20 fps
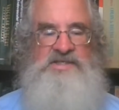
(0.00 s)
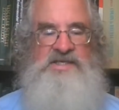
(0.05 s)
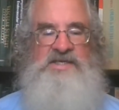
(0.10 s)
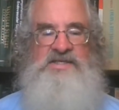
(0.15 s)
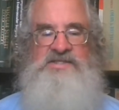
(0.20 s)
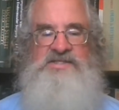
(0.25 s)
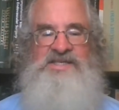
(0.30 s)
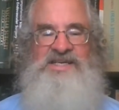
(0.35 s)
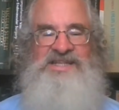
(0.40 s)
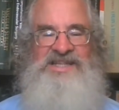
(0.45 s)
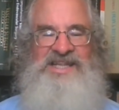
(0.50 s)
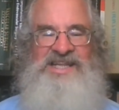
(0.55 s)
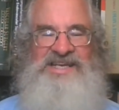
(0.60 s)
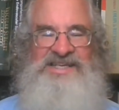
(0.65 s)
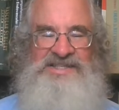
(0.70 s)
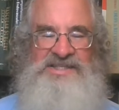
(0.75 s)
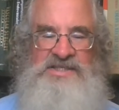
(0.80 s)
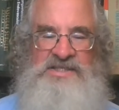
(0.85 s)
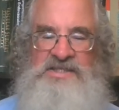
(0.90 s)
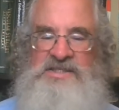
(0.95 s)
sounds
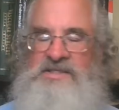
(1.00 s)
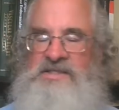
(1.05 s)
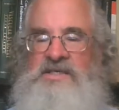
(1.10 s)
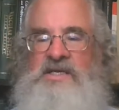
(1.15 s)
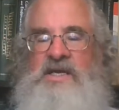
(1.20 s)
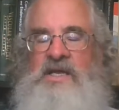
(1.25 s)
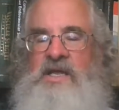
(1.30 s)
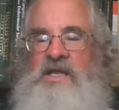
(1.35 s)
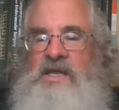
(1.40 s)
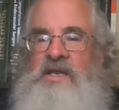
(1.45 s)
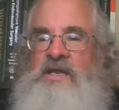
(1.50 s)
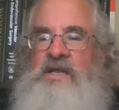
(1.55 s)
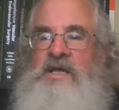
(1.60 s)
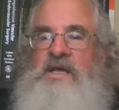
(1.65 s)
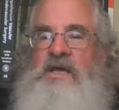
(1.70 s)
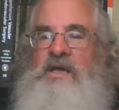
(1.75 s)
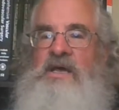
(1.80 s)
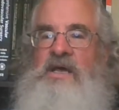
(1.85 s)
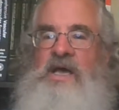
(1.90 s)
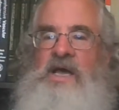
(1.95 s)
delicious, and
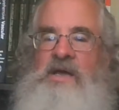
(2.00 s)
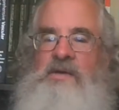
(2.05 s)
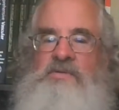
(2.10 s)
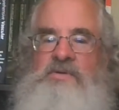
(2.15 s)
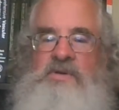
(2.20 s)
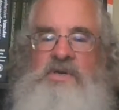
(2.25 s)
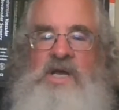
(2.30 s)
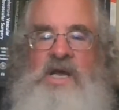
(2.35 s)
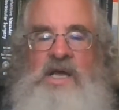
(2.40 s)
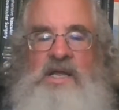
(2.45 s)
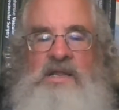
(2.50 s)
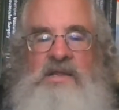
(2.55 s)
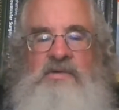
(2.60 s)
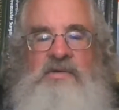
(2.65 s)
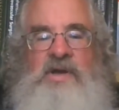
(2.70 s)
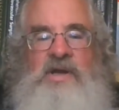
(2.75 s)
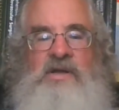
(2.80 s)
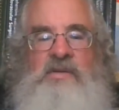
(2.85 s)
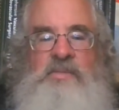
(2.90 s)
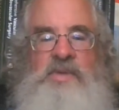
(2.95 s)
I would highly
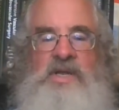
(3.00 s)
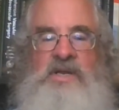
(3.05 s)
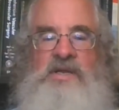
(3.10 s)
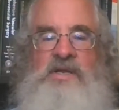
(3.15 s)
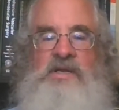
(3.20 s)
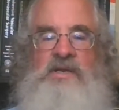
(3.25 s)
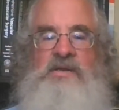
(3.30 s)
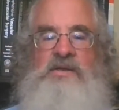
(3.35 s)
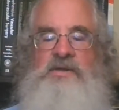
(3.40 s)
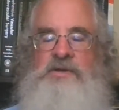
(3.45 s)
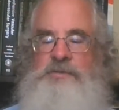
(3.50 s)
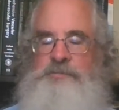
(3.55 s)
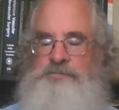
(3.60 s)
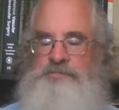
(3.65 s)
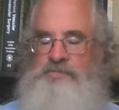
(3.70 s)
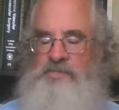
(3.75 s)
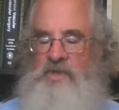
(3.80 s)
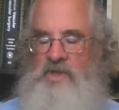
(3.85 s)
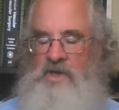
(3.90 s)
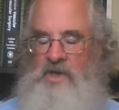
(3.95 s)
recommend it.
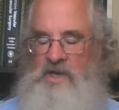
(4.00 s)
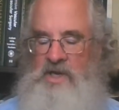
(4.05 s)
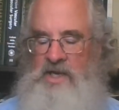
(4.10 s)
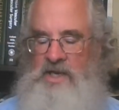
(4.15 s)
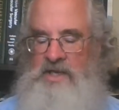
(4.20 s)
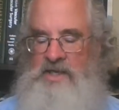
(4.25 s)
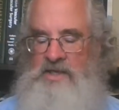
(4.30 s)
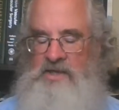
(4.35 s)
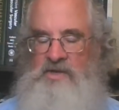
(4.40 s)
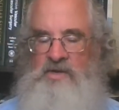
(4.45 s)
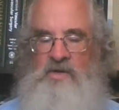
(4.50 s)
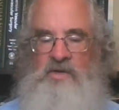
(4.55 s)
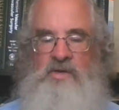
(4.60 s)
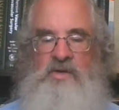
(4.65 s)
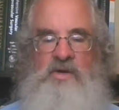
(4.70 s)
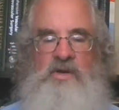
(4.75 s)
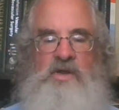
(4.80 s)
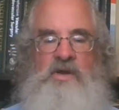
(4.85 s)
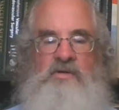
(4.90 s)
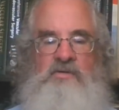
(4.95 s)
I eat
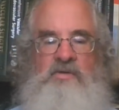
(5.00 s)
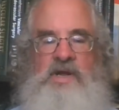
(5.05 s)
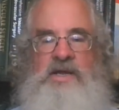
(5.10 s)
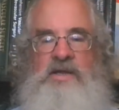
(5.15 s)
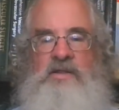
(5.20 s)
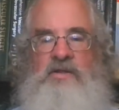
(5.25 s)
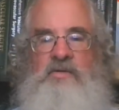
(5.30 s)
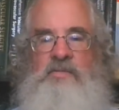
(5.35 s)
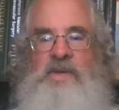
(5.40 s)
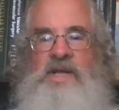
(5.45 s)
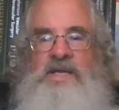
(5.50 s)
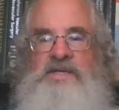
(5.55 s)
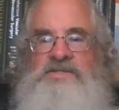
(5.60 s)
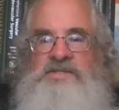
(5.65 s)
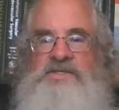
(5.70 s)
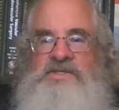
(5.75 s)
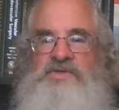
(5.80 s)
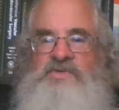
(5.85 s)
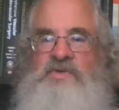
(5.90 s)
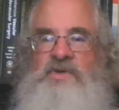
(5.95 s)
yogurt on a regular
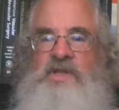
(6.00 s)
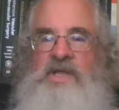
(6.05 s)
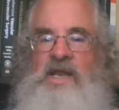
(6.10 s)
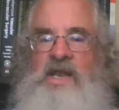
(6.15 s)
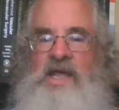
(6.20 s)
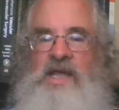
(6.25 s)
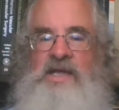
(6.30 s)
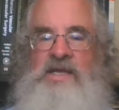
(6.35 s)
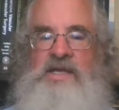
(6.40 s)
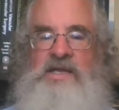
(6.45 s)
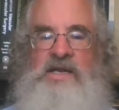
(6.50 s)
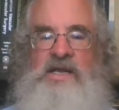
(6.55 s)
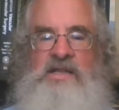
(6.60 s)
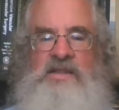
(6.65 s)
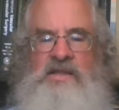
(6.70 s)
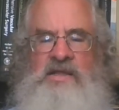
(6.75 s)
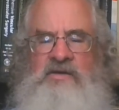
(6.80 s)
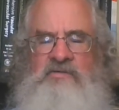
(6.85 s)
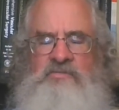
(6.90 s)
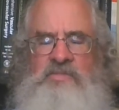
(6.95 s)
basis, really like it. I
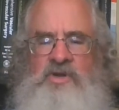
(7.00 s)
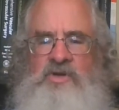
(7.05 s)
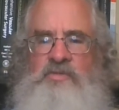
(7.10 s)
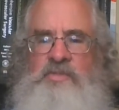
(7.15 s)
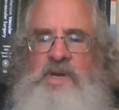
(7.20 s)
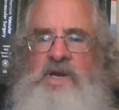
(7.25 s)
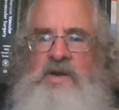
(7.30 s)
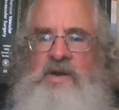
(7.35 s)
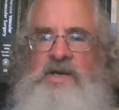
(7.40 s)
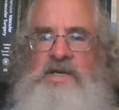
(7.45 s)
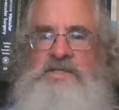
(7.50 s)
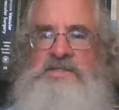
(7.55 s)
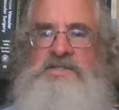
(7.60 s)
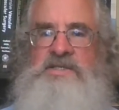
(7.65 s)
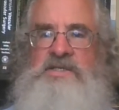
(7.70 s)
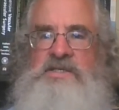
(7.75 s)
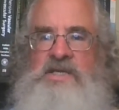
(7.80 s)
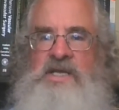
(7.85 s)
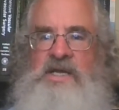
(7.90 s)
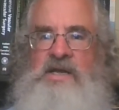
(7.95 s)
love blueberries,
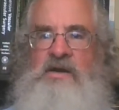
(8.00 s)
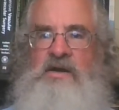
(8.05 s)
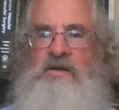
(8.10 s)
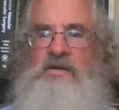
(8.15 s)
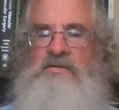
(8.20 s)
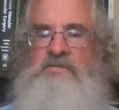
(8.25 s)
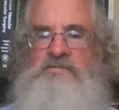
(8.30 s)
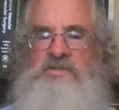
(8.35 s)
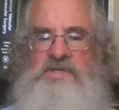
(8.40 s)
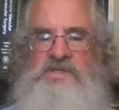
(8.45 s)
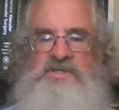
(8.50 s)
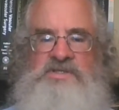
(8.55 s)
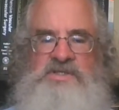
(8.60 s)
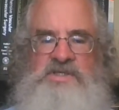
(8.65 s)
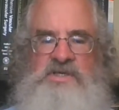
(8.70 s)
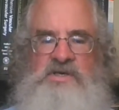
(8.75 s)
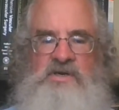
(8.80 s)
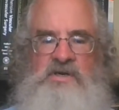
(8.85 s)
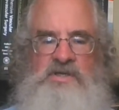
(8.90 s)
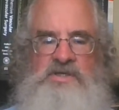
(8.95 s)
and they are
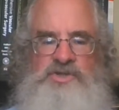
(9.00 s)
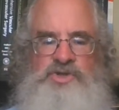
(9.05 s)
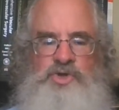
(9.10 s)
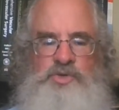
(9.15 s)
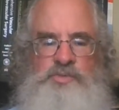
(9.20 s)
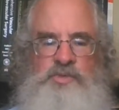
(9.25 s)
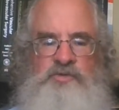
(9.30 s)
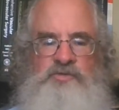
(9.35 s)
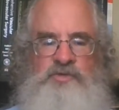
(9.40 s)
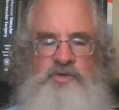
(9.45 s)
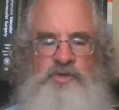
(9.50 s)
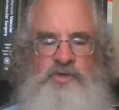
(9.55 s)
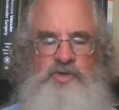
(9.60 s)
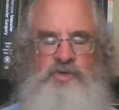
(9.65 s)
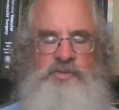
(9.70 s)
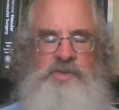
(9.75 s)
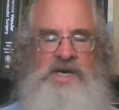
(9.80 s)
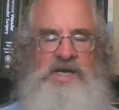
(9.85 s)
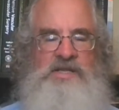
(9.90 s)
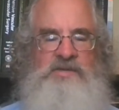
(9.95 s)
considered a superfood
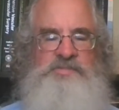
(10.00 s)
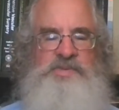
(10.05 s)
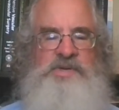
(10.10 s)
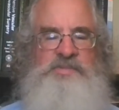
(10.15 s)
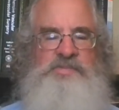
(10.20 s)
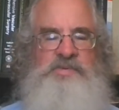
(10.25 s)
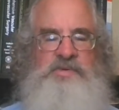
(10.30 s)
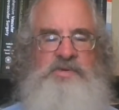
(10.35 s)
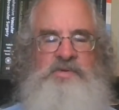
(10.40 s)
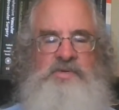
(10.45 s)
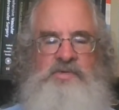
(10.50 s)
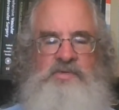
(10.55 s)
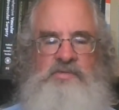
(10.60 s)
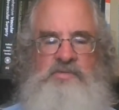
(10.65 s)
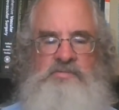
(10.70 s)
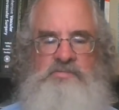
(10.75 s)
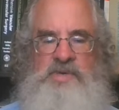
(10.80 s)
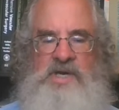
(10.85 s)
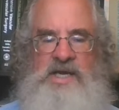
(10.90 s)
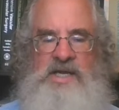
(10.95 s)
by the people who
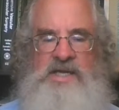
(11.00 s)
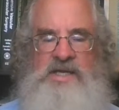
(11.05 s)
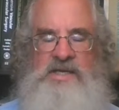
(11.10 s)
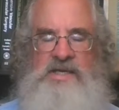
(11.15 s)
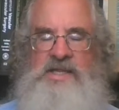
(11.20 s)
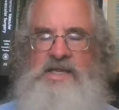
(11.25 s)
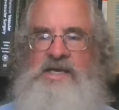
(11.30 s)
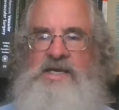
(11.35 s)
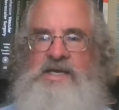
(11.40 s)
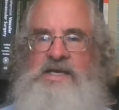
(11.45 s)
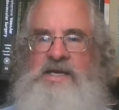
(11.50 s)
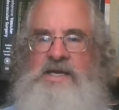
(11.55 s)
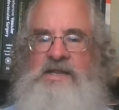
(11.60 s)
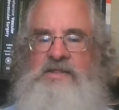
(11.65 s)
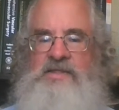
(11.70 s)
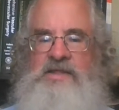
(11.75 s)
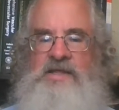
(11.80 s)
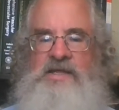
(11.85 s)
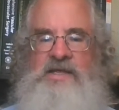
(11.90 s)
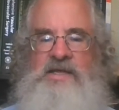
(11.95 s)
buy into that kind of
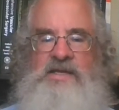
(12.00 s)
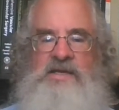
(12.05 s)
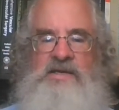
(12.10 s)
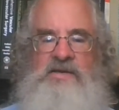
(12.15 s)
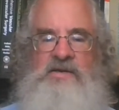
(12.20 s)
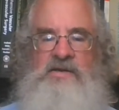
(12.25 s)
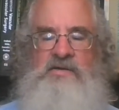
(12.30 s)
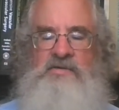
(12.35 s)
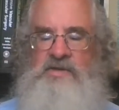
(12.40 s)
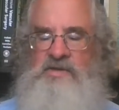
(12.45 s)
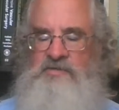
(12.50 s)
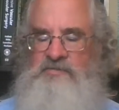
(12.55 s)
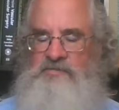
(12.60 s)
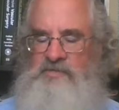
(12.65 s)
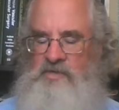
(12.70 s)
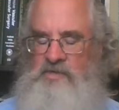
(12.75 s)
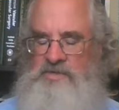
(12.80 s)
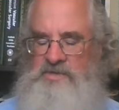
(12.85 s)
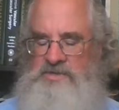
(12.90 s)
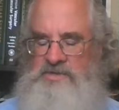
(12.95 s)
thing and are really
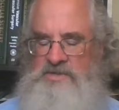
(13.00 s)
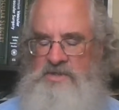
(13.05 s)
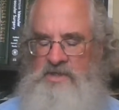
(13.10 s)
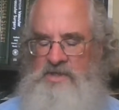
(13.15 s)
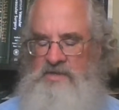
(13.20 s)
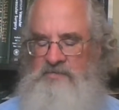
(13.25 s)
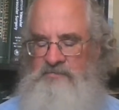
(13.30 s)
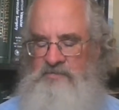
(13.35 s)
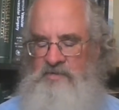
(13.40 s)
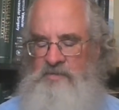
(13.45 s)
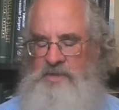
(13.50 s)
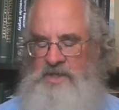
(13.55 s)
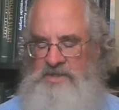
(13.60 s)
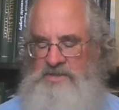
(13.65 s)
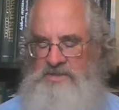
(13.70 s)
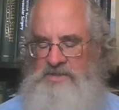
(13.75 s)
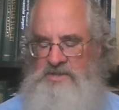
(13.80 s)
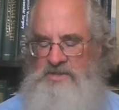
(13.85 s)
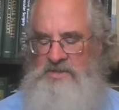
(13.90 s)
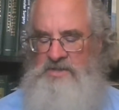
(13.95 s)
focused on
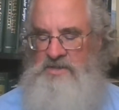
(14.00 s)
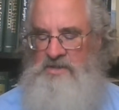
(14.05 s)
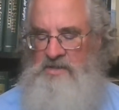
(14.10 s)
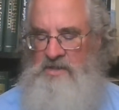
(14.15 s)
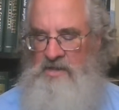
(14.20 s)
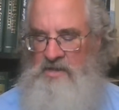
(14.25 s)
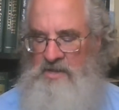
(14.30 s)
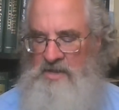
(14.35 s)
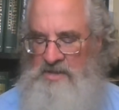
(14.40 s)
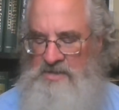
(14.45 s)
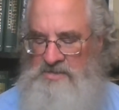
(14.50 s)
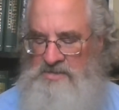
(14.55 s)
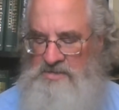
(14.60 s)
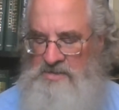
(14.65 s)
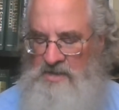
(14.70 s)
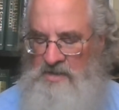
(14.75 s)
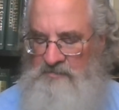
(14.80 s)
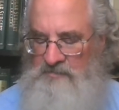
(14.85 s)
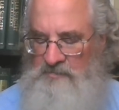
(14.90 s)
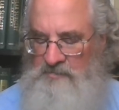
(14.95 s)
inflammation and all that stuff.